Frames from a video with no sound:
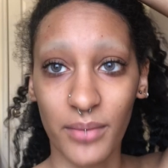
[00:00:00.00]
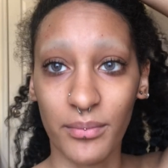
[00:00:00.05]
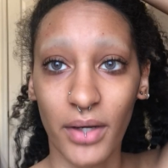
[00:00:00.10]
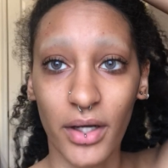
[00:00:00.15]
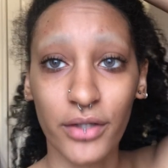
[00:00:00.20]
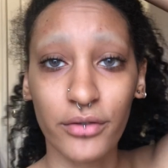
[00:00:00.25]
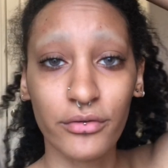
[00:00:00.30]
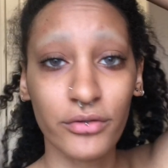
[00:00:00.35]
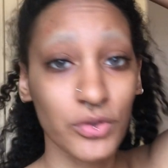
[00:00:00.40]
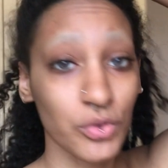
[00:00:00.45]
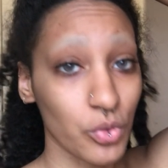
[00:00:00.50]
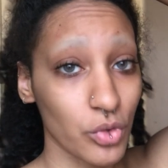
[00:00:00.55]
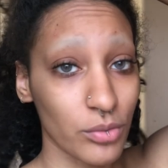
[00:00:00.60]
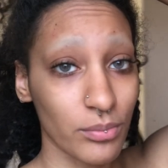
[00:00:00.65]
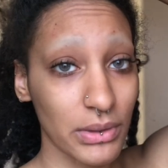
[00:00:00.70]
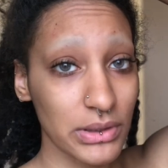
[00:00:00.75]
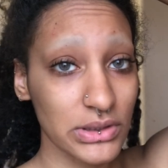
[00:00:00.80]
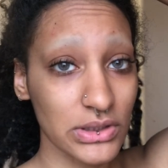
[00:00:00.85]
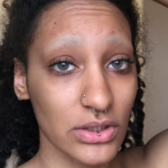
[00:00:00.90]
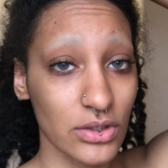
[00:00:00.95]
not gonna record
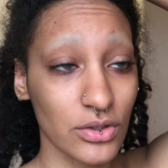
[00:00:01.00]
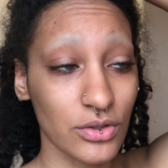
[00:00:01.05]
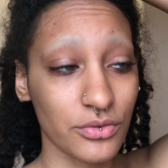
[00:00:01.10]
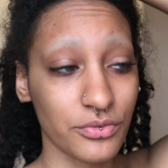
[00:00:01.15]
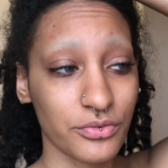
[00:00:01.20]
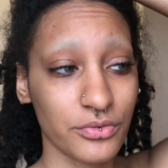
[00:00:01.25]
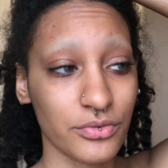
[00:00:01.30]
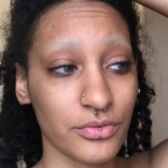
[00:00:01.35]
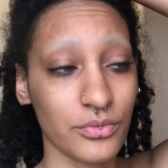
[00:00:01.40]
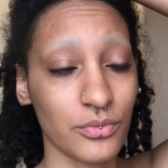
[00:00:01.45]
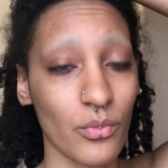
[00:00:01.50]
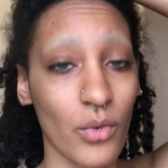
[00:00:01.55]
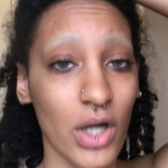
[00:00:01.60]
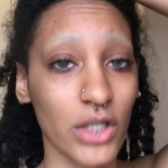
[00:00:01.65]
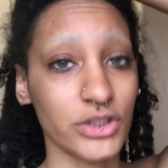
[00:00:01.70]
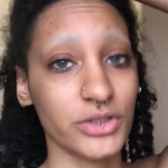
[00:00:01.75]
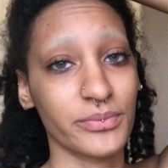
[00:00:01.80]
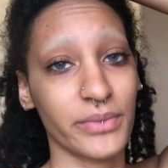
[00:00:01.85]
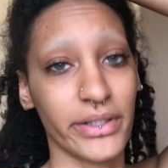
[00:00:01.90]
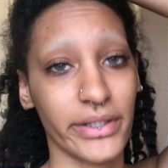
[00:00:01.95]
myself
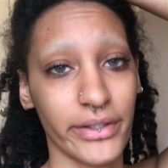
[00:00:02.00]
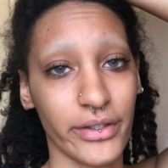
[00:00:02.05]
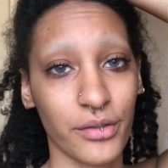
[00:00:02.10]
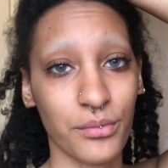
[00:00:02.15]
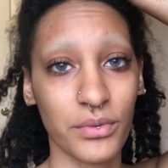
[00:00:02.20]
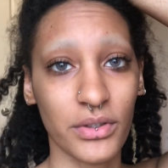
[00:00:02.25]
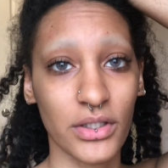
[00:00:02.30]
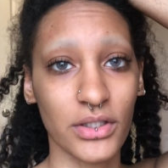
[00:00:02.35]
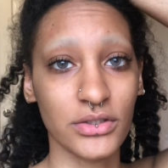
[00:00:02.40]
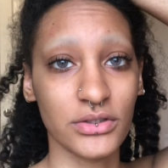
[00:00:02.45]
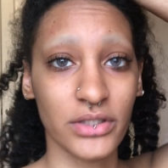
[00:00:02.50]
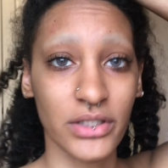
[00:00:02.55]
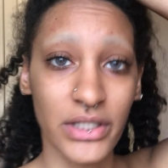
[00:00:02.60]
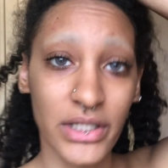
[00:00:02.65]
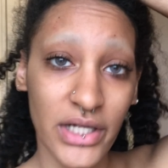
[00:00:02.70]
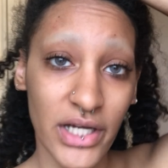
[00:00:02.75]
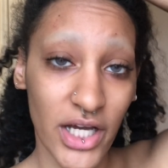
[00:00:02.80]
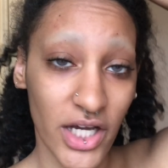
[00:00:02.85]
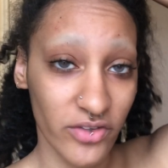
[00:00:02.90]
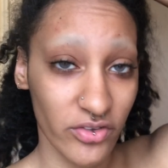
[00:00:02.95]
washing my hair because
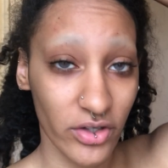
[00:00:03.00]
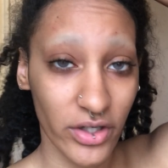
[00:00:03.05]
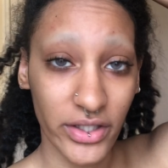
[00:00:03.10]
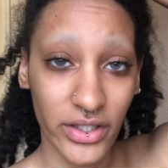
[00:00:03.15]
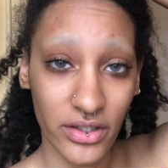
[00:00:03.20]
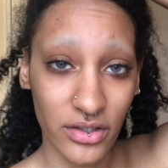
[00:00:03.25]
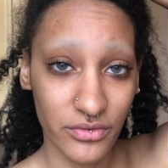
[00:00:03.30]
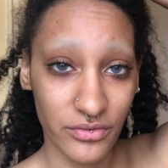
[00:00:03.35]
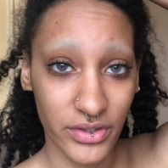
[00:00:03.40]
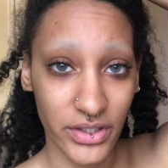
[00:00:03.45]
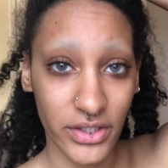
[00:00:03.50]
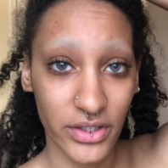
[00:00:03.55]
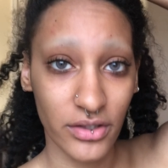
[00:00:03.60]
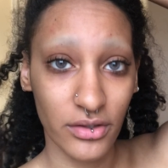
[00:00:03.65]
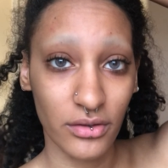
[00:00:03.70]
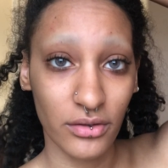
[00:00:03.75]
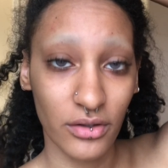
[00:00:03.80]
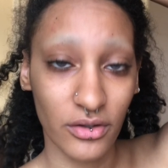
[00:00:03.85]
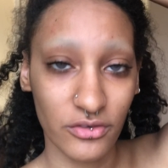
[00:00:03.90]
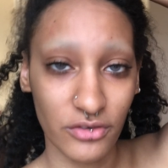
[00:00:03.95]
I've already done a
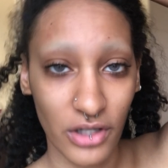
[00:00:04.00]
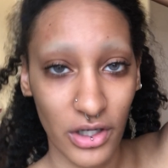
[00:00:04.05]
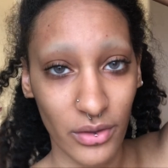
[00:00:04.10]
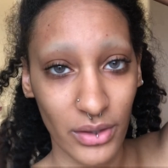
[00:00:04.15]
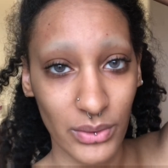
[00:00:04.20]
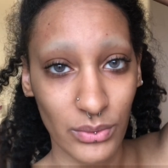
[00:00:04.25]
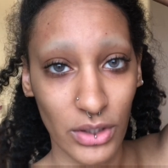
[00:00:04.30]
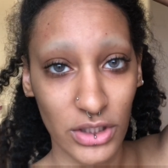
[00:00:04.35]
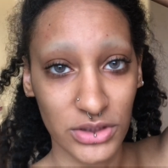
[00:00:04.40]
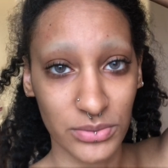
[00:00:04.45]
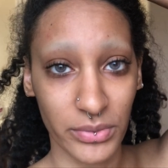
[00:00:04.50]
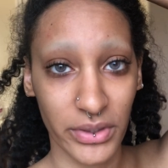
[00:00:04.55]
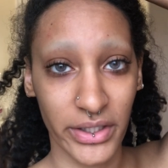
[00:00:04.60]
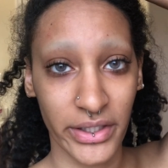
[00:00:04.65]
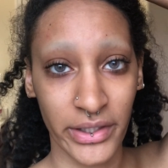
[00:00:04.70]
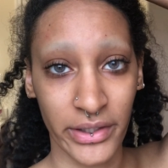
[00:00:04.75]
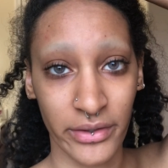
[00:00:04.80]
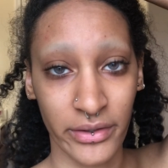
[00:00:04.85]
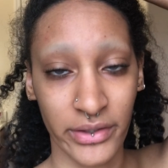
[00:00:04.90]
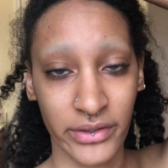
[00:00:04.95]
video of how I wash my
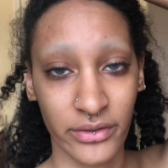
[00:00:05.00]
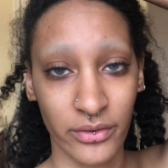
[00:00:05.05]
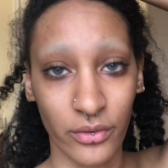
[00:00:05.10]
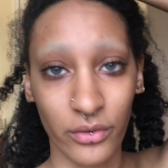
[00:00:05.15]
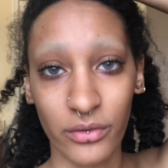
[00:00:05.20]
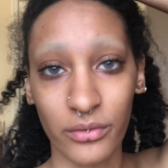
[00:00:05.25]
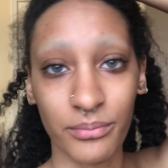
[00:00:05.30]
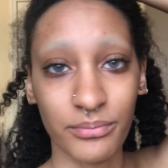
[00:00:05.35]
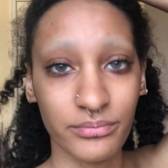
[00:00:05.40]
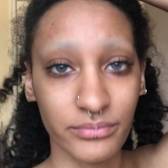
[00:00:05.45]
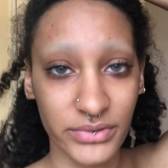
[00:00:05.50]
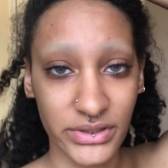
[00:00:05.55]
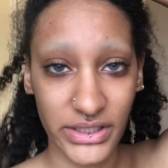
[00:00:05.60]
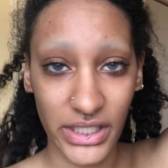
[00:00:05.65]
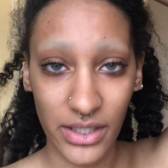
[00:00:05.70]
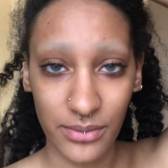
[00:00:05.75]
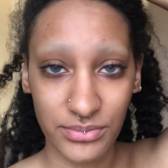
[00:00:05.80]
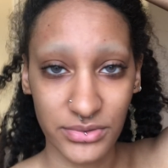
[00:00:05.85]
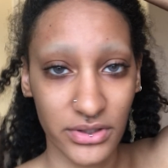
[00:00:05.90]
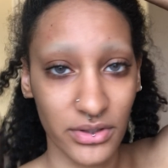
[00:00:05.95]
hair and the whole
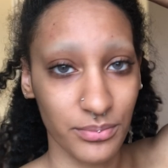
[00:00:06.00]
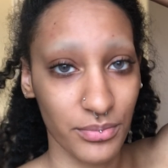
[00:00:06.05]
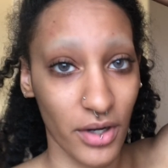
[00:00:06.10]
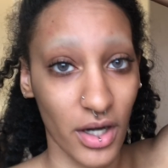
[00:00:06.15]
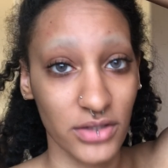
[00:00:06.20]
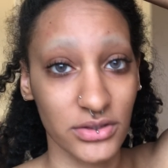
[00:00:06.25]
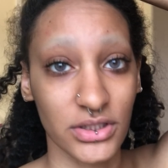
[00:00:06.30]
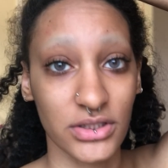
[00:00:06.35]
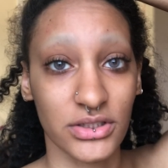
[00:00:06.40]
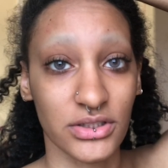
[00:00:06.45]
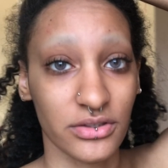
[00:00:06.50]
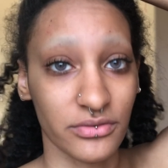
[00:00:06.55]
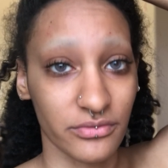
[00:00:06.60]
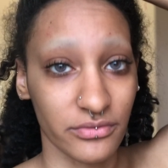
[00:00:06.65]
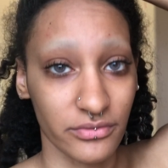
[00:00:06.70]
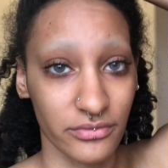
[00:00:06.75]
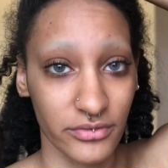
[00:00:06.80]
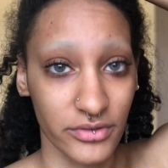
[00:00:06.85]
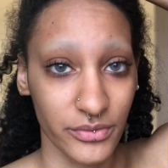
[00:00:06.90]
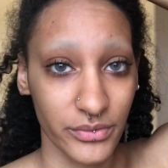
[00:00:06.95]
steps and the processes of
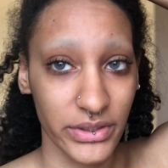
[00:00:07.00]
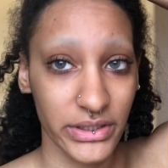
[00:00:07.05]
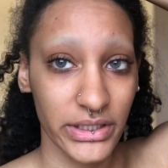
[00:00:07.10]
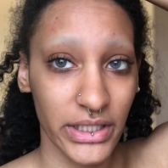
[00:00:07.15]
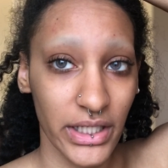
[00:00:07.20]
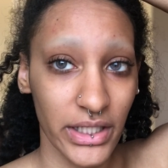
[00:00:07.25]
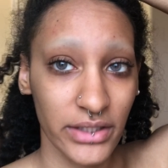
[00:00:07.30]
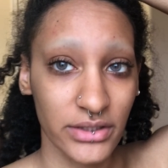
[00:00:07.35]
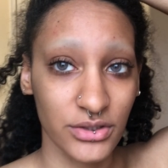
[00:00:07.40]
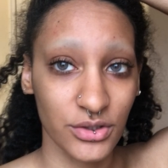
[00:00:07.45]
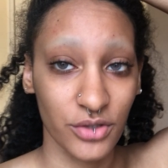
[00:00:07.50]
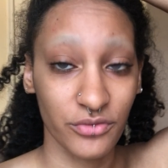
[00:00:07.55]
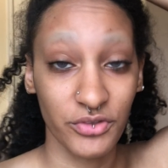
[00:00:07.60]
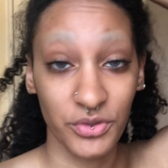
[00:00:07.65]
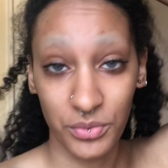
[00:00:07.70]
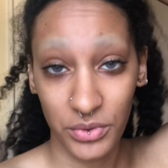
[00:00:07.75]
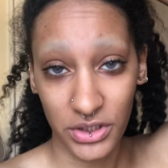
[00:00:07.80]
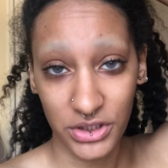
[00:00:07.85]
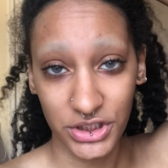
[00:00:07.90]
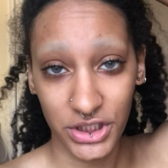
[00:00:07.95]
doing that. So if you
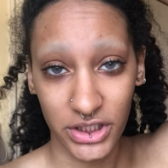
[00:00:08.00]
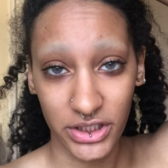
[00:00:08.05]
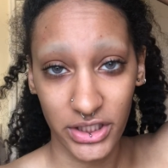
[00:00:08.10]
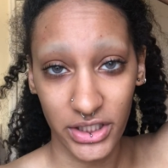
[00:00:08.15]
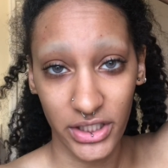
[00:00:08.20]
want to check that